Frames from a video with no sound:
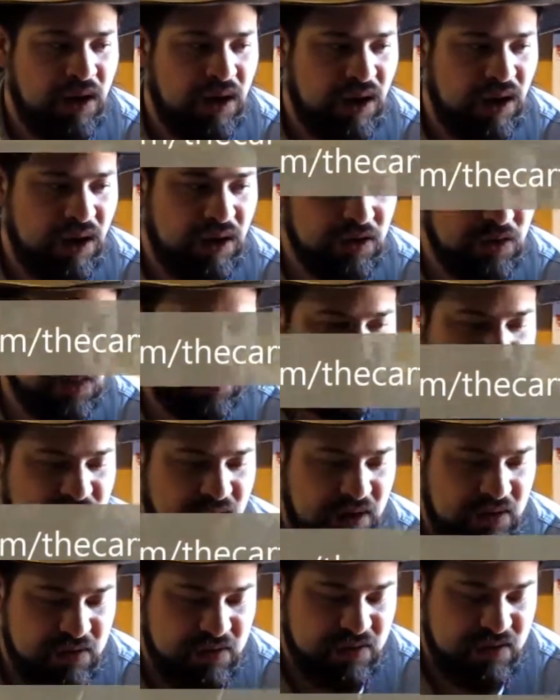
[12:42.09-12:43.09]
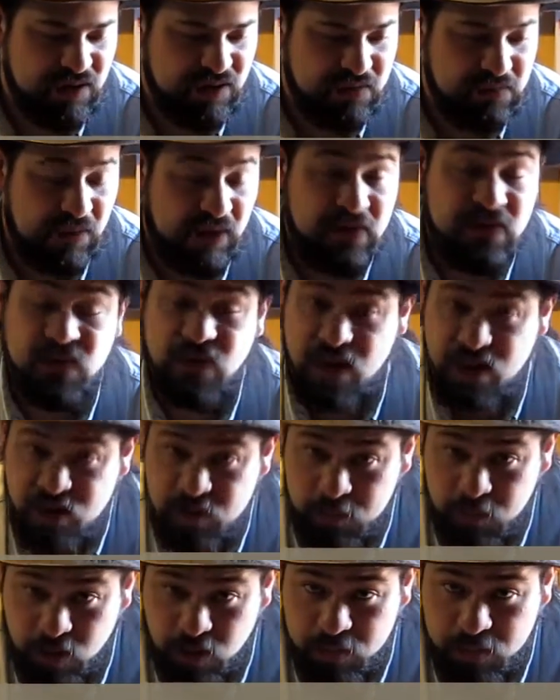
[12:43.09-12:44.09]
I also wanted to announce that my
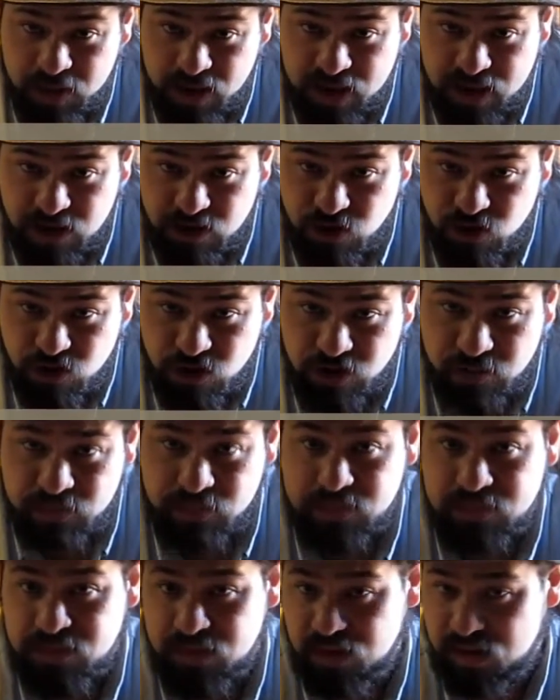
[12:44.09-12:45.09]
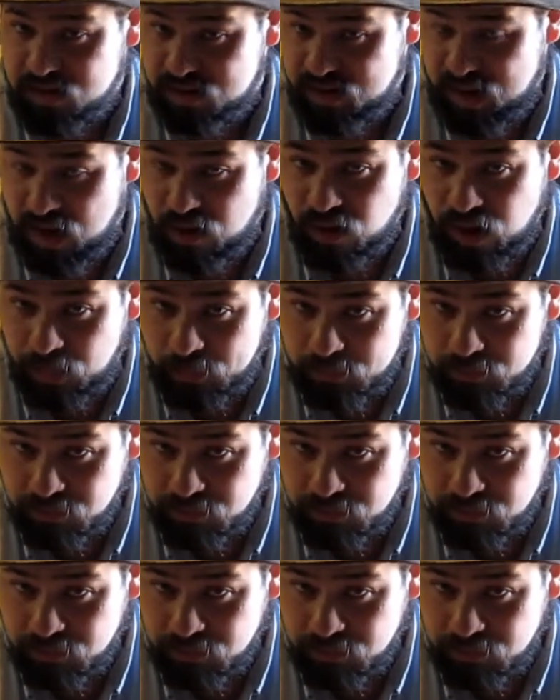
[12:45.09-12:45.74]
Facebook page is now up and